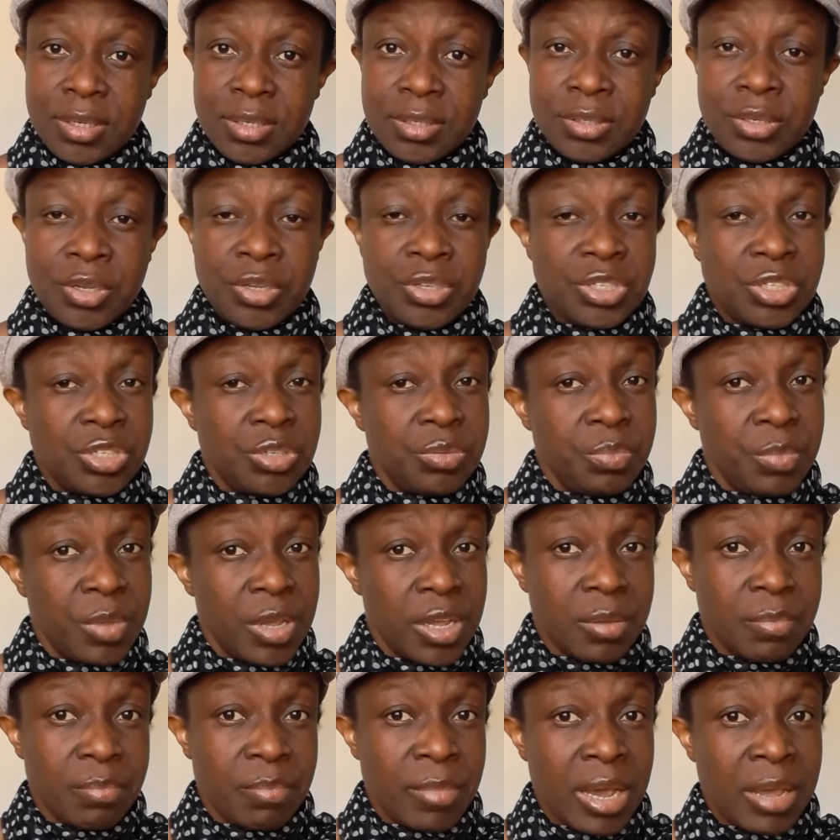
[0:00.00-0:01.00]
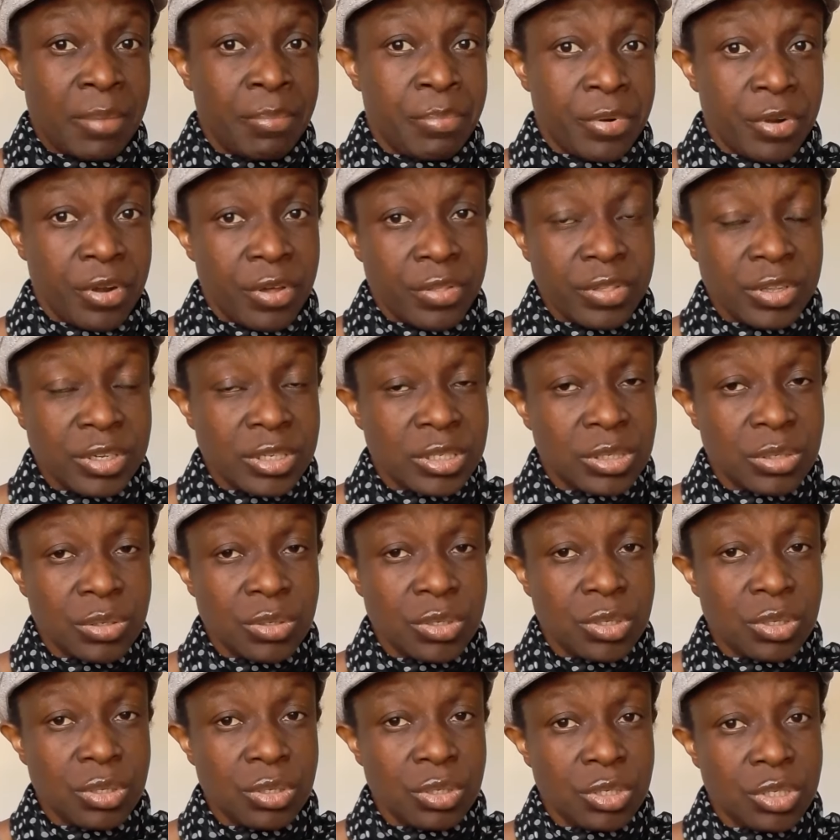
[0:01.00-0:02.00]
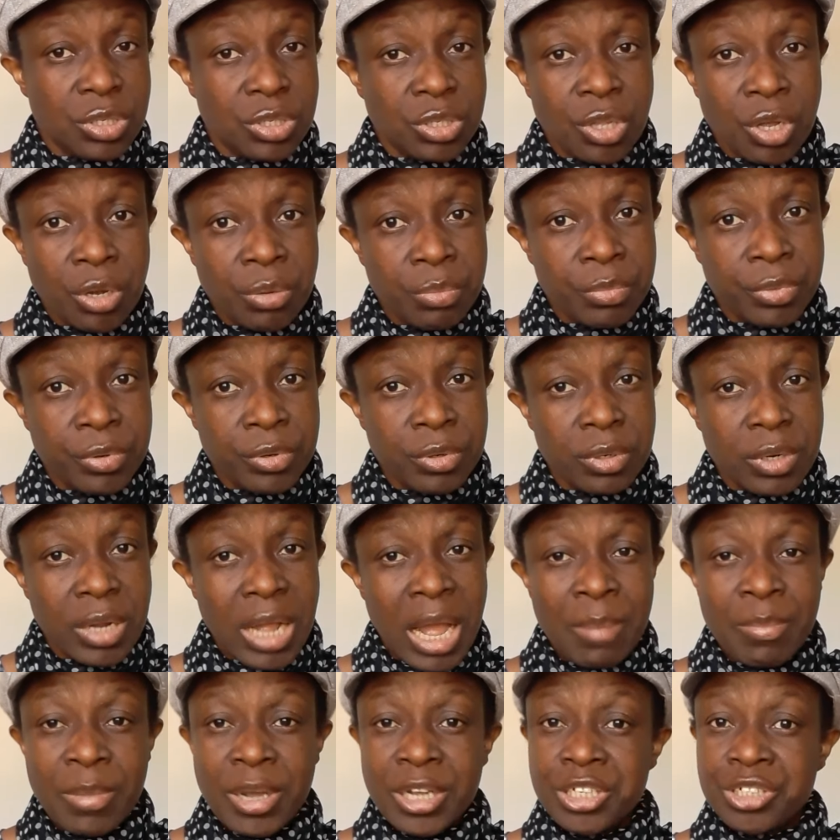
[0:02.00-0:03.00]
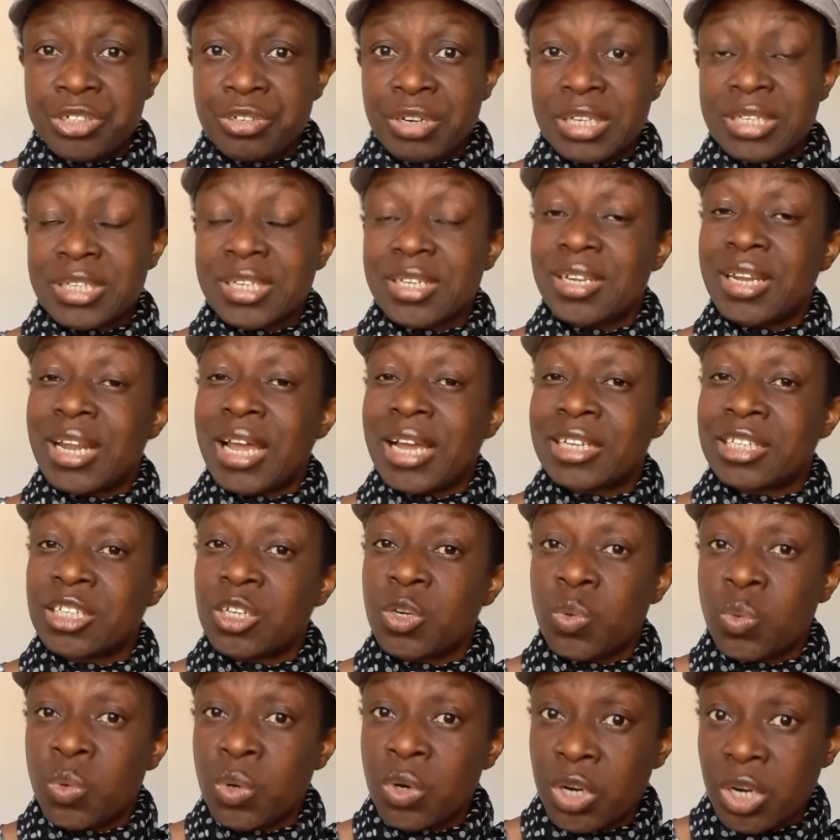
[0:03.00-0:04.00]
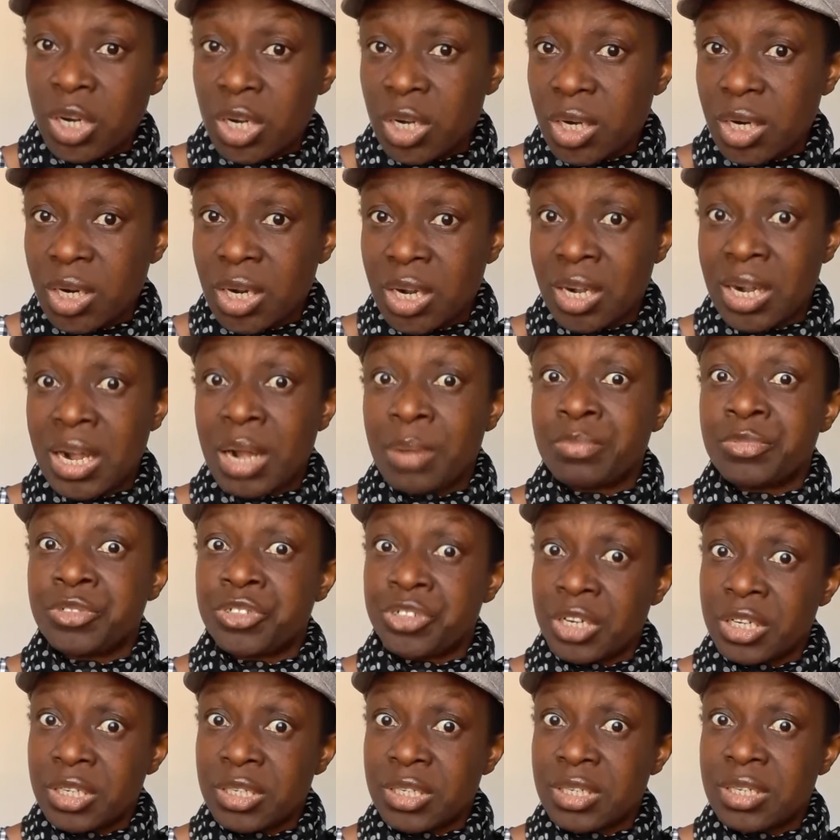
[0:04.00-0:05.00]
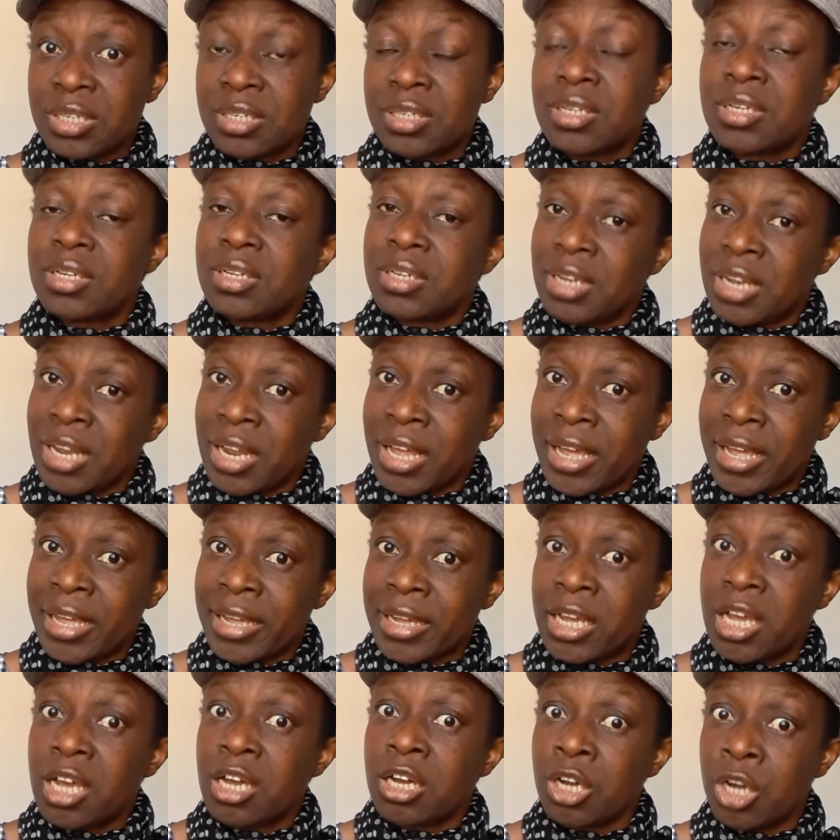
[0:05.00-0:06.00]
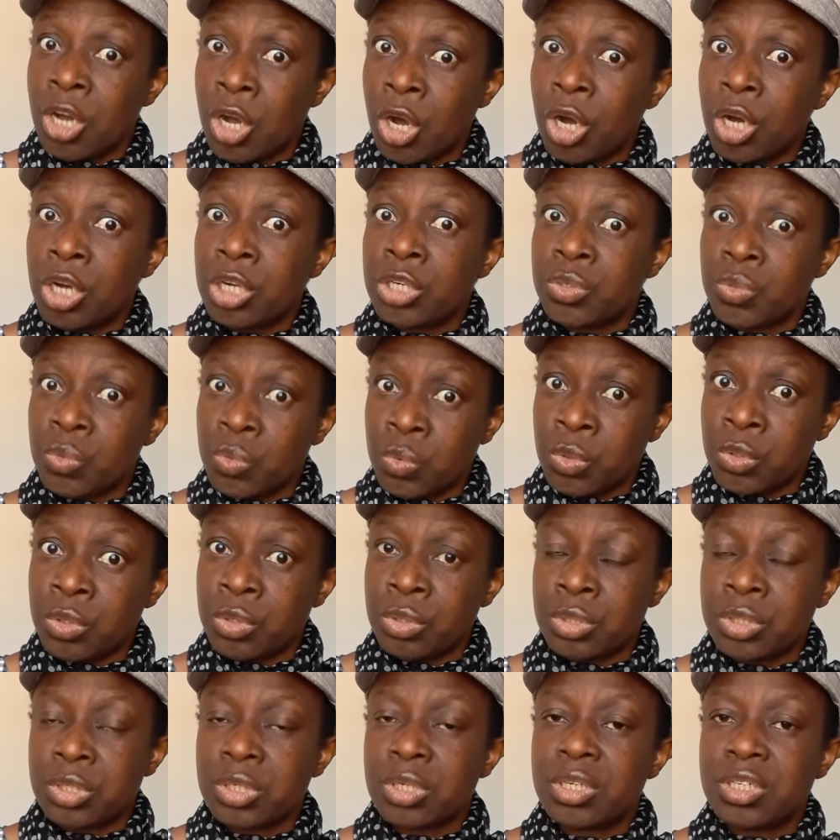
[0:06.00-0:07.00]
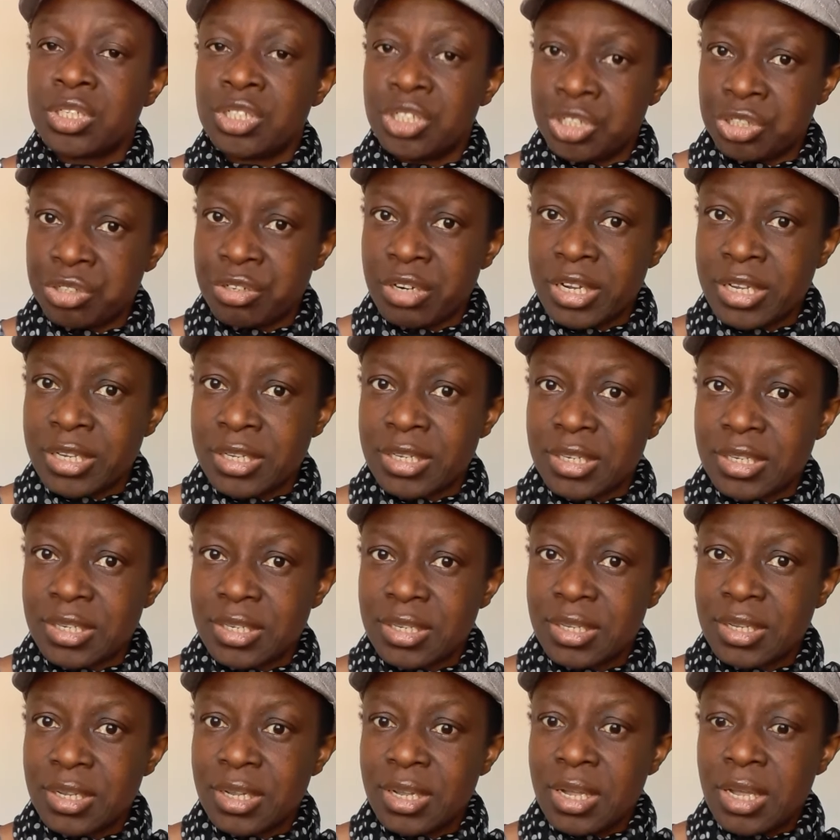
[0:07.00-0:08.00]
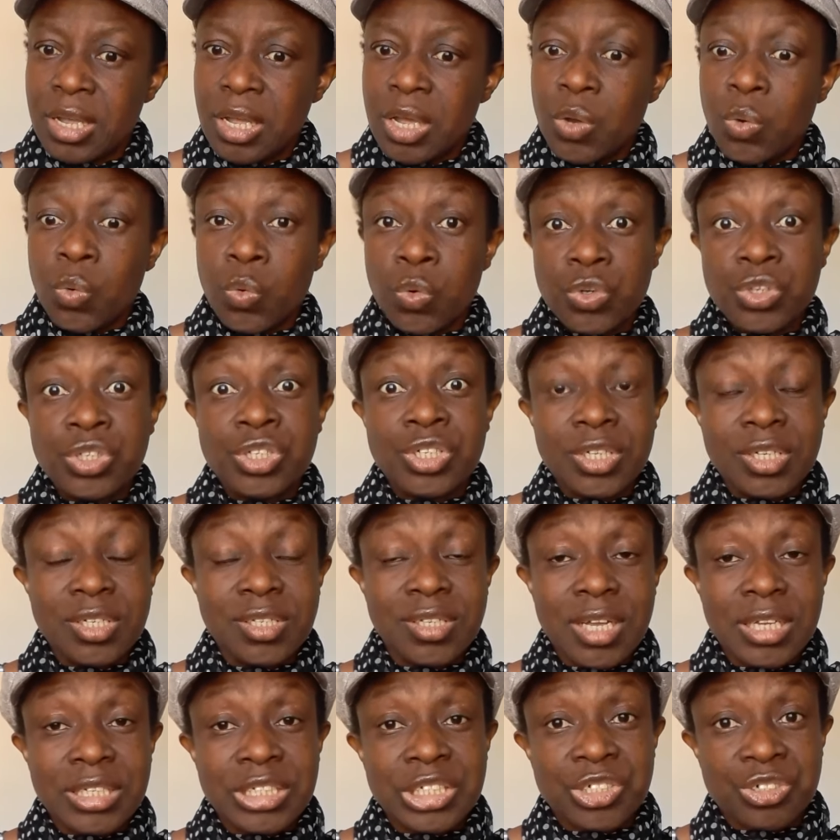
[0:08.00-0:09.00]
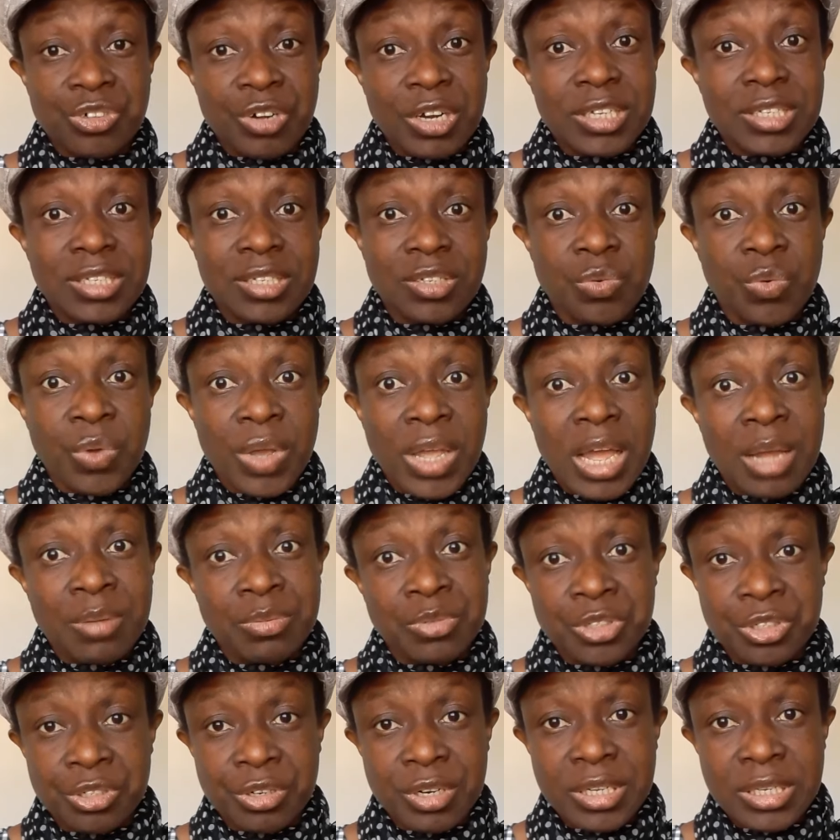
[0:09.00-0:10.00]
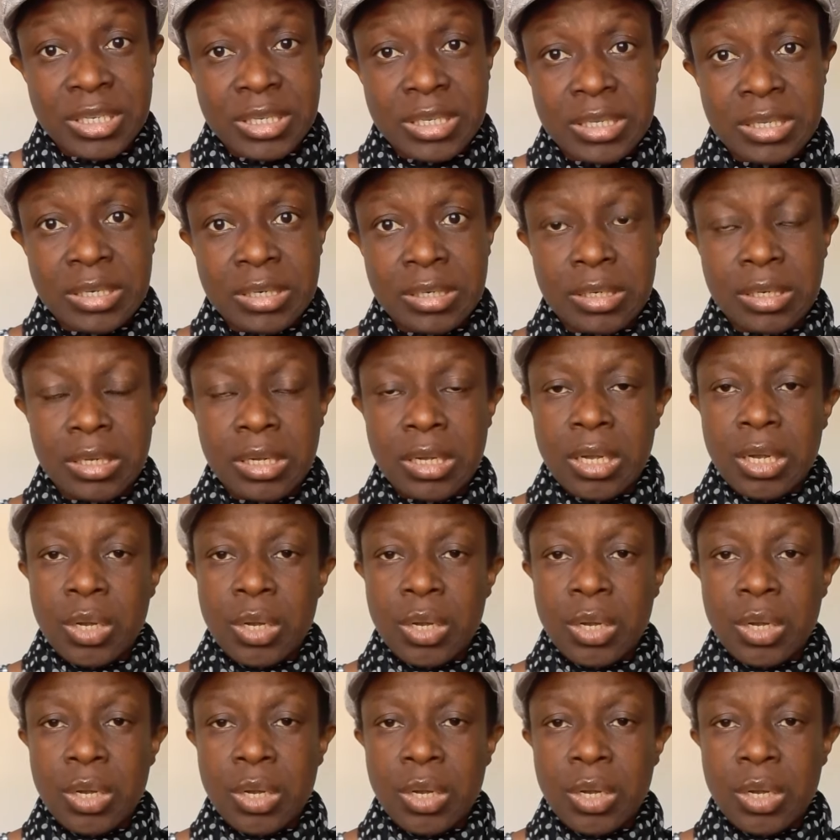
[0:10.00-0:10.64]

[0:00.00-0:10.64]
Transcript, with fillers: Does it make my brothers to stumble? Am I dressing like the world? or I'm dressing like God would dress? Would Jesus dress the way I'm dressing?